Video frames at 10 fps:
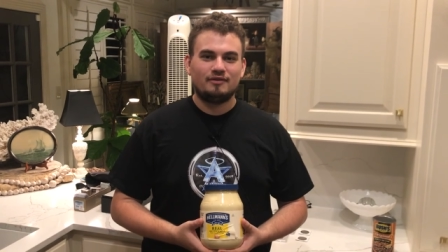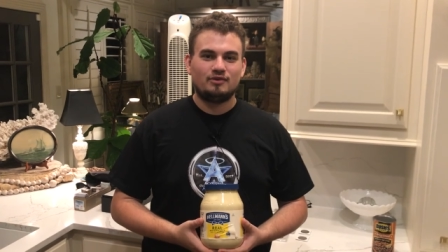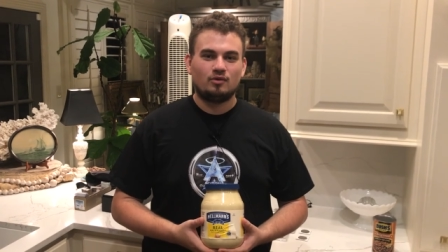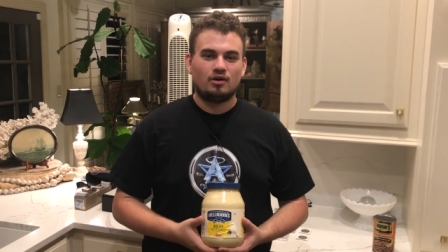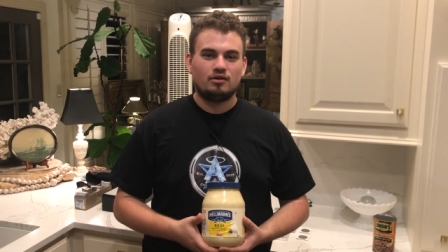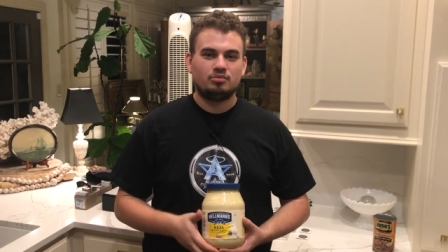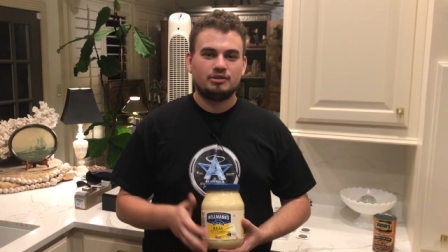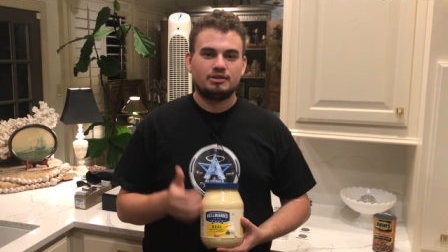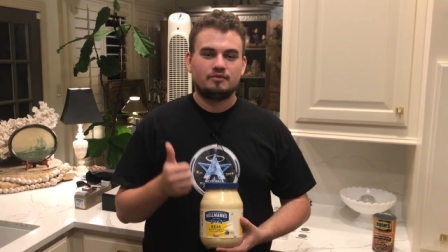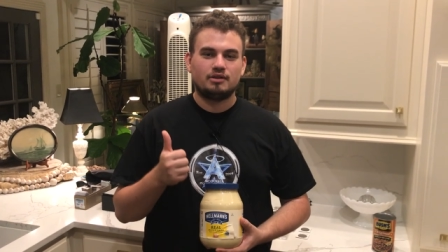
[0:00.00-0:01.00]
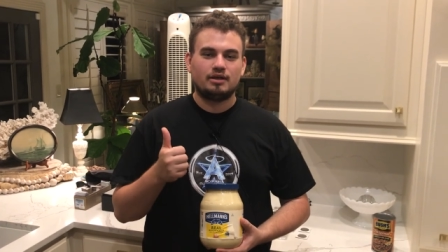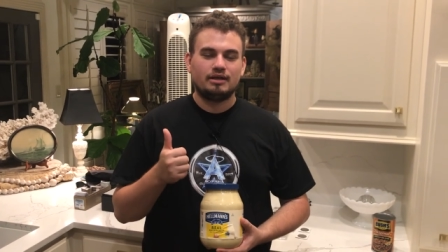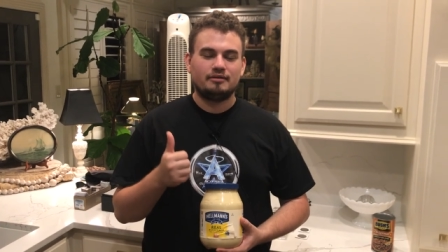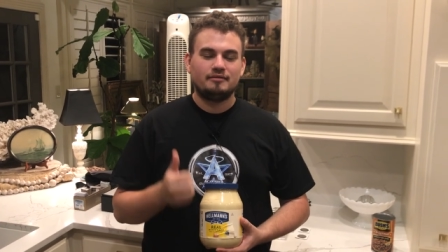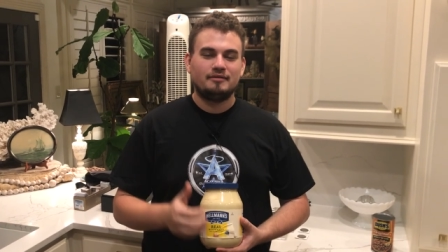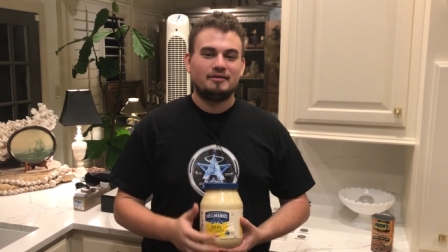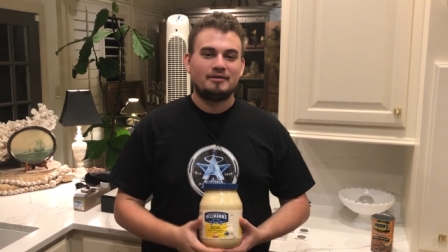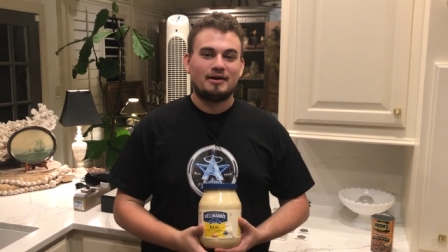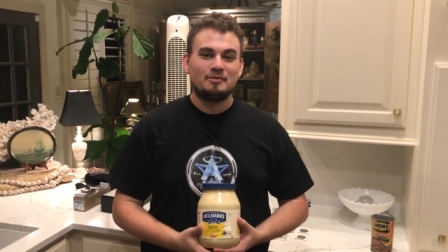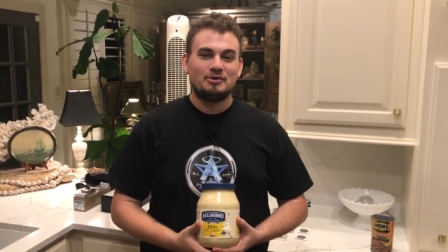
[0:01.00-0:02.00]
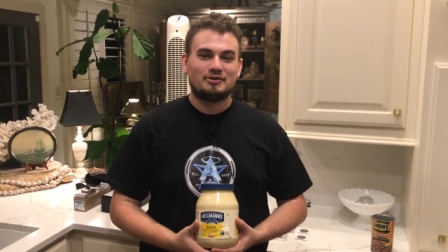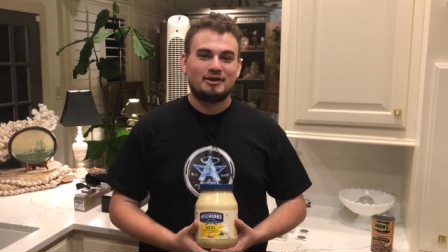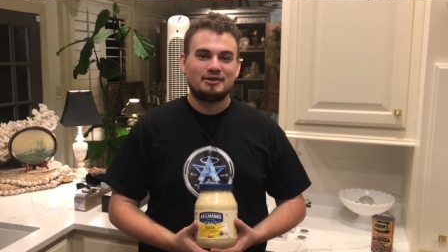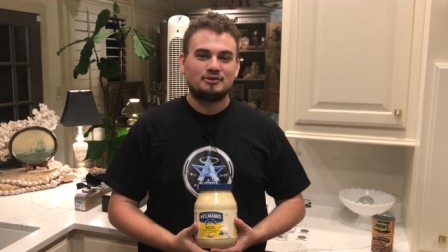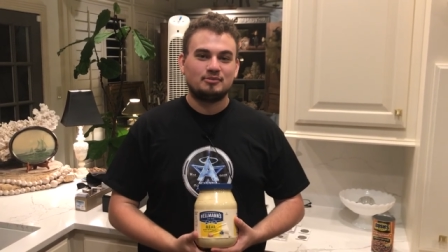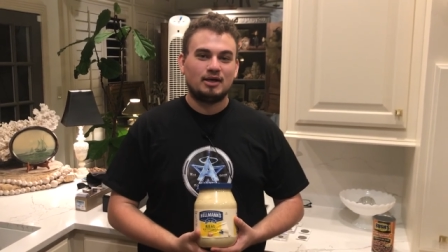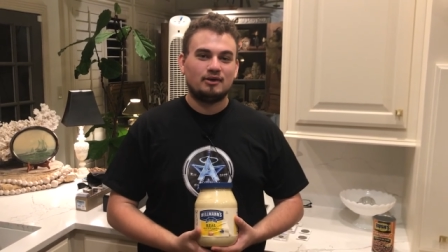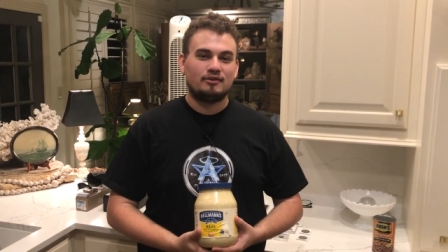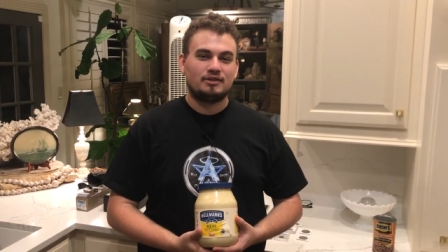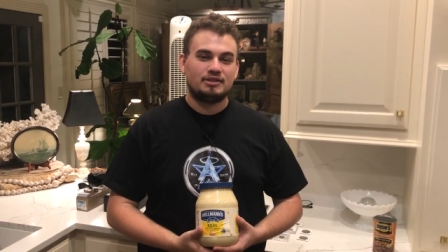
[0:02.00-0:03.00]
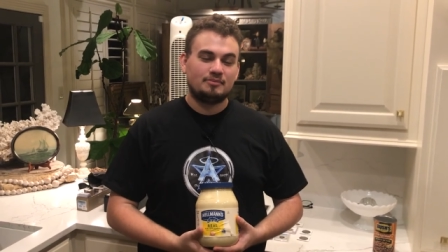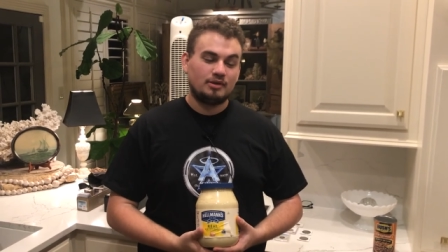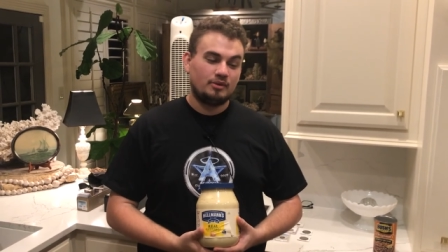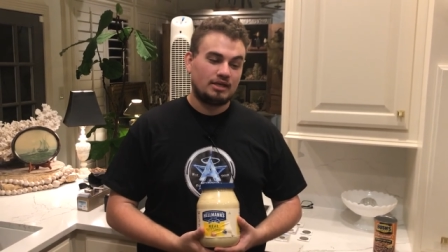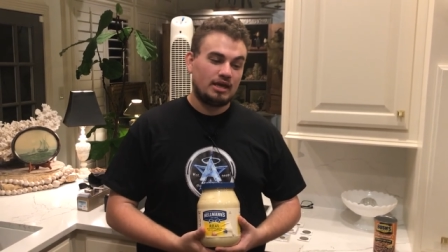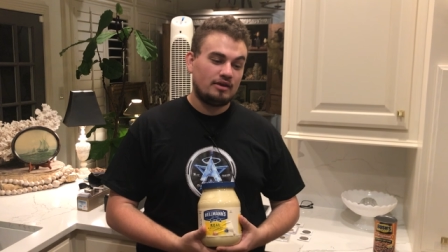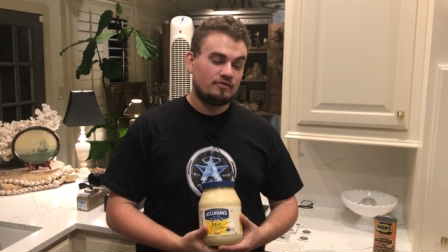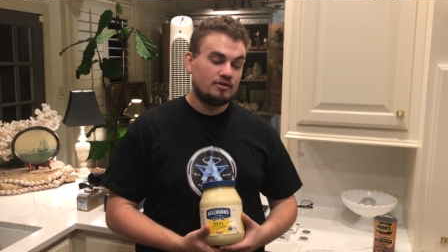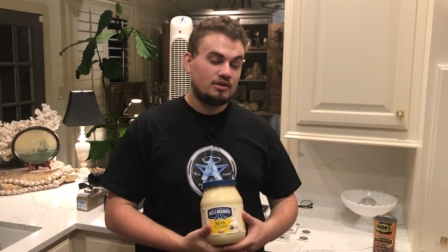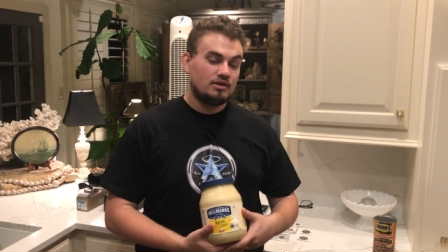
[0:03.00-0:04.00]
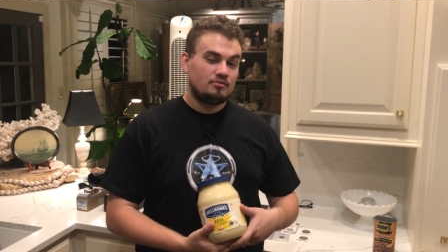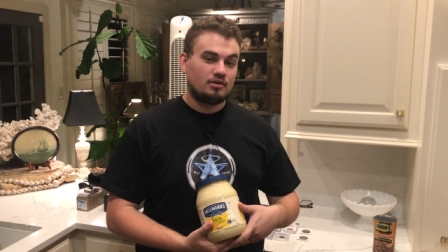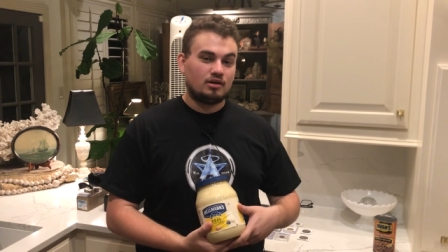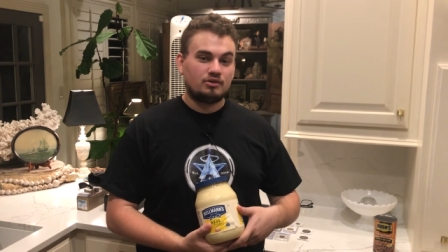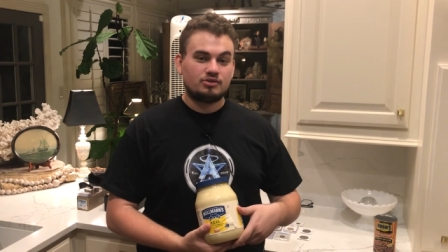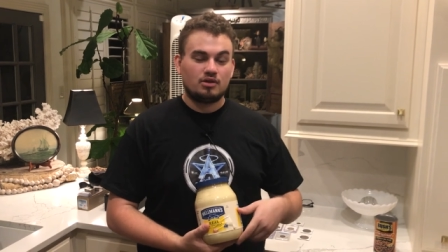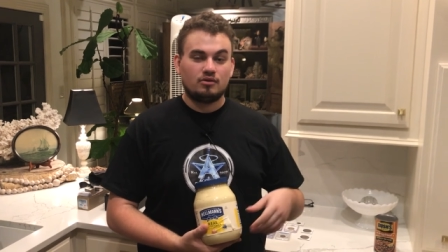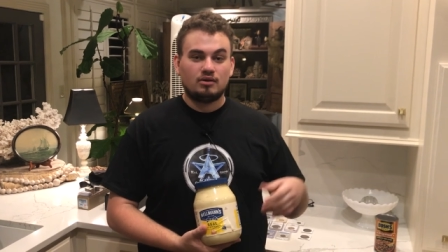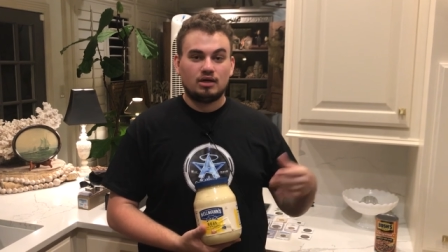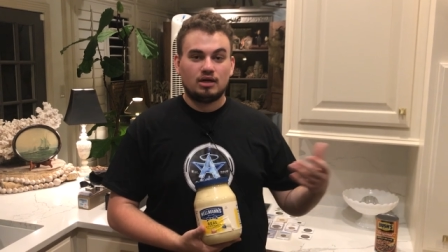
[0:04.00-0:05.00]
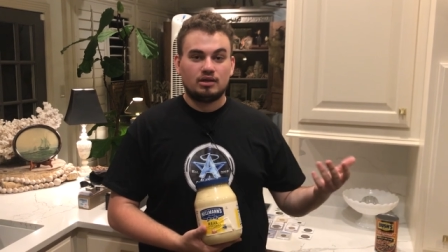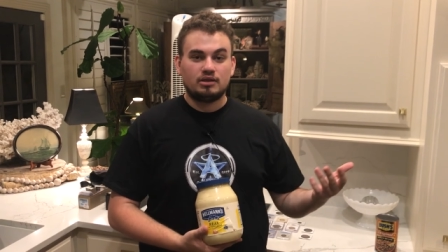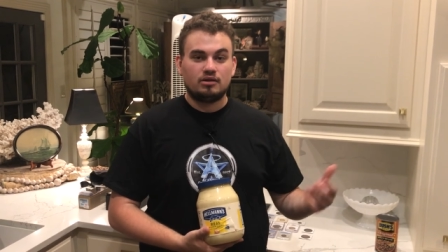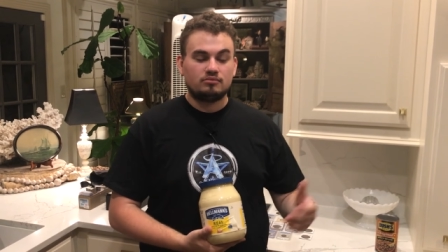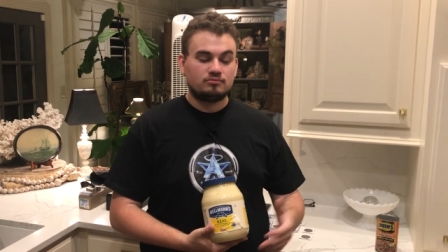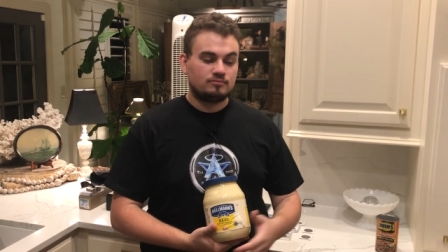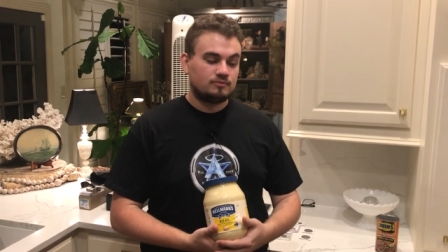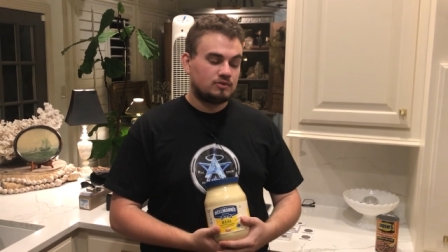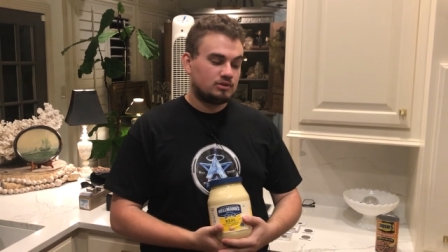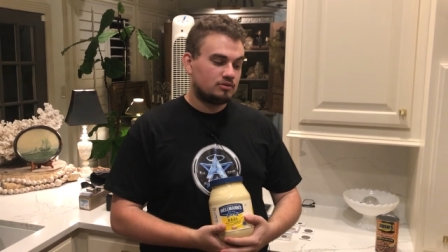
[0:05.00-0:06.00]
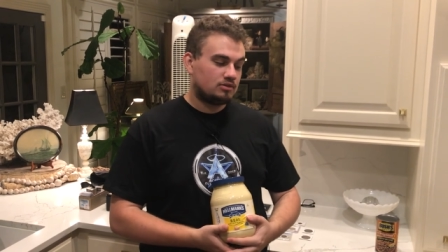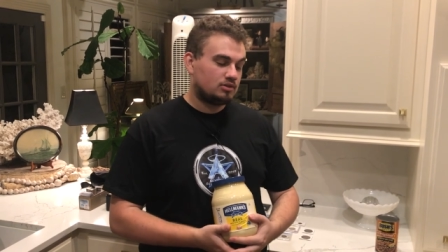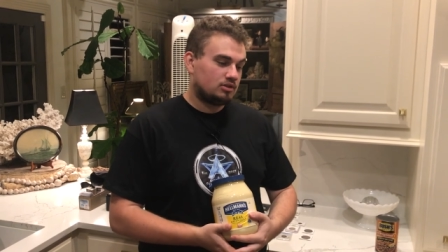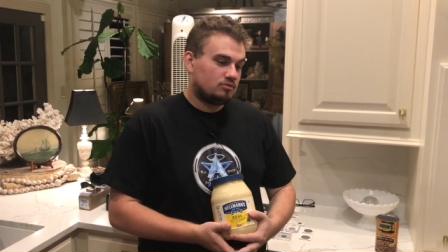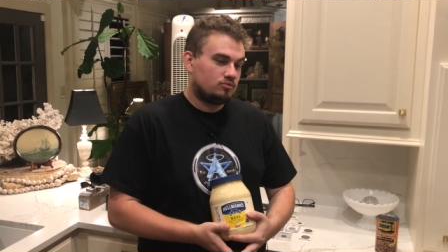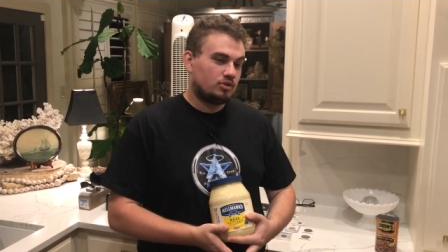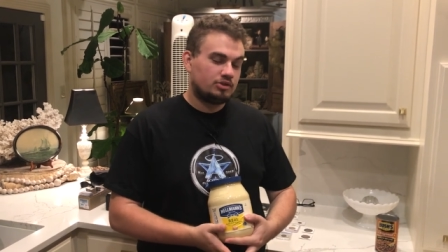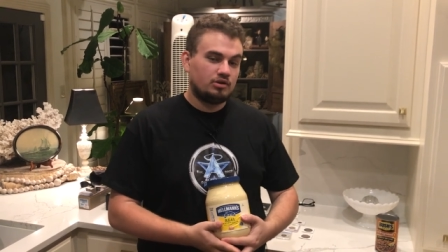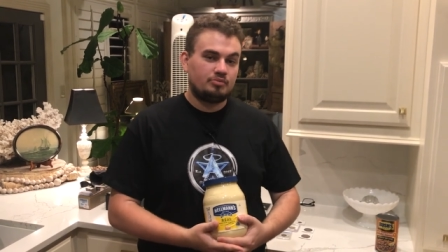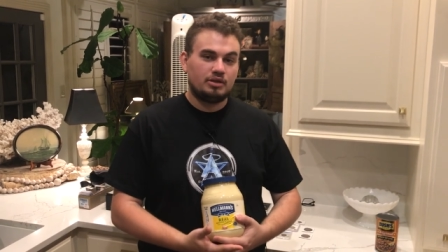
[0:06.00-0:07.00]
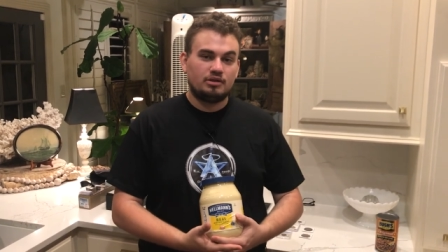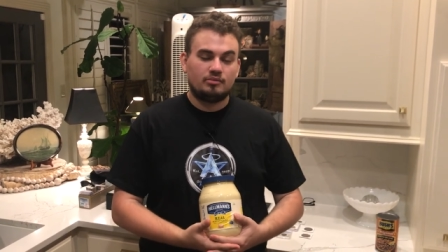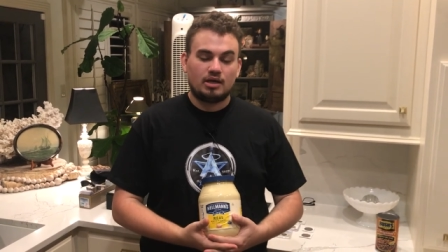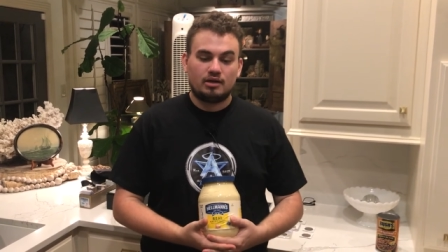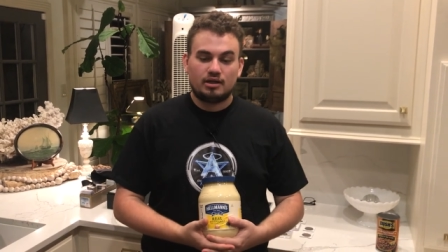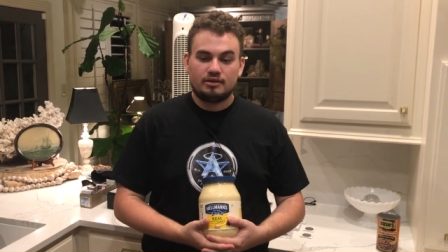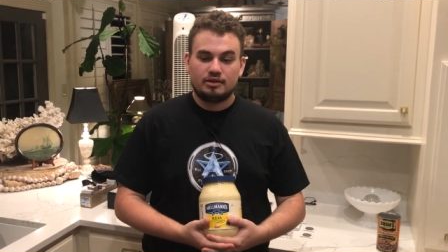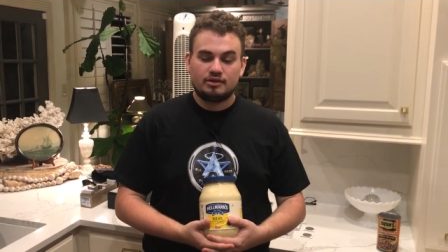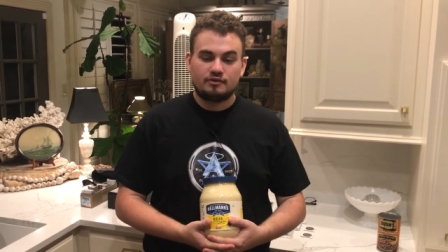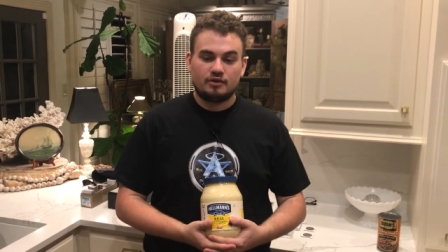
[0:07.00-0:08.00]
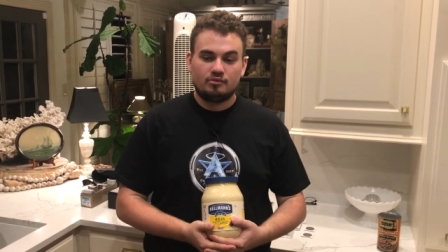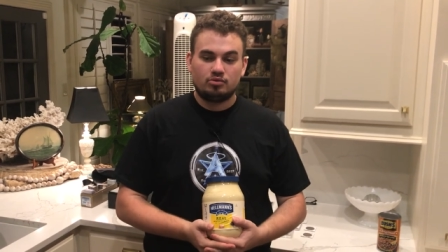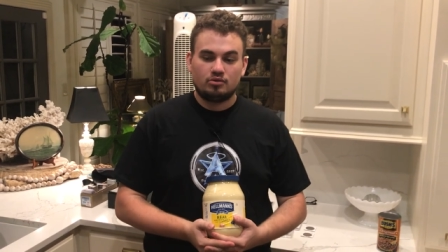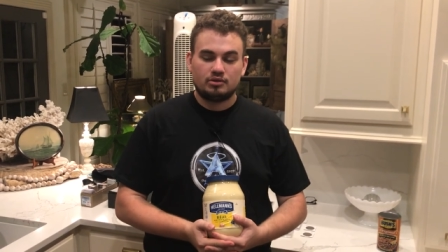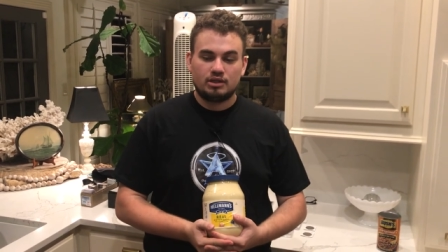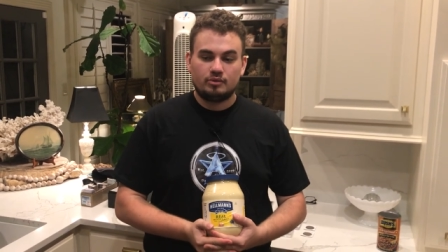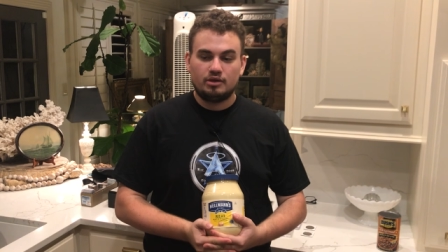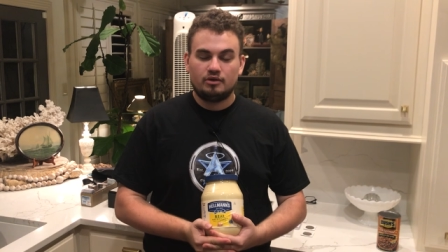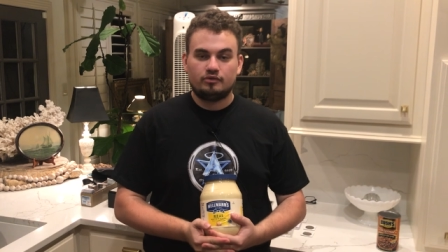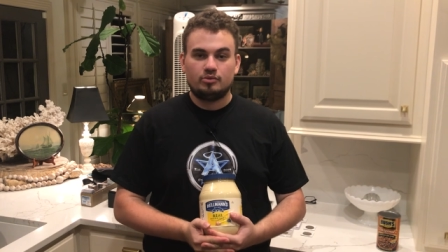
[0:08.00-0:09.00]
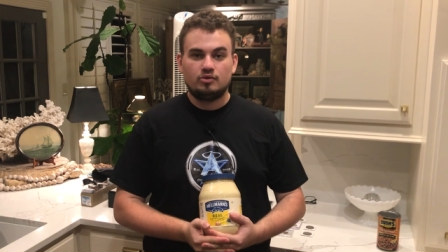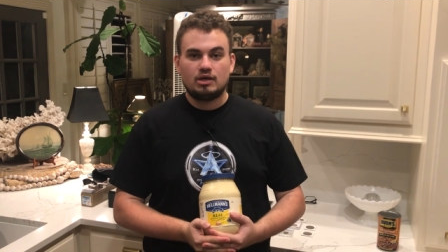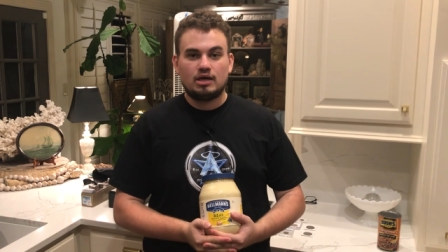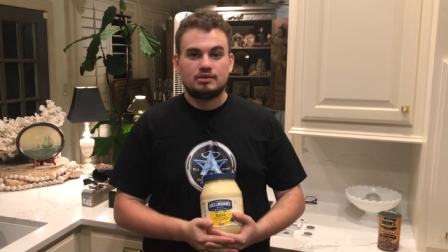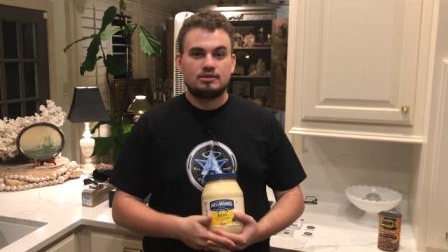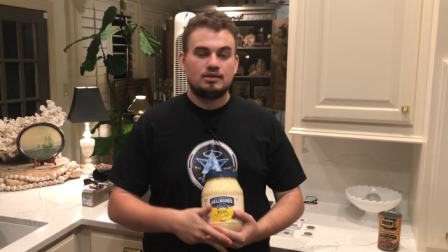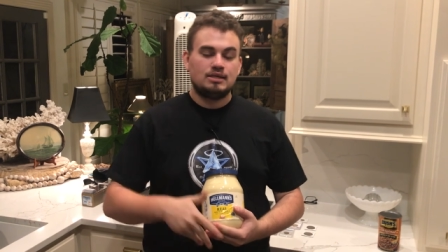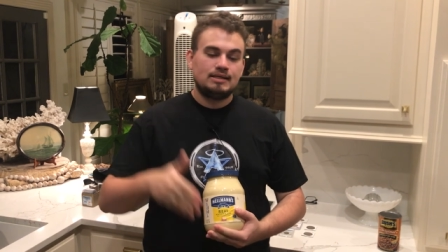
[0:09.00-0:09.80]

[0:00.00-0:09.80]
If you are, please leave a like. Comment your thoughts about the tip that we gave, but also, uh, you know, just what's your opinion about it? I think it's very important that we hear from you guys.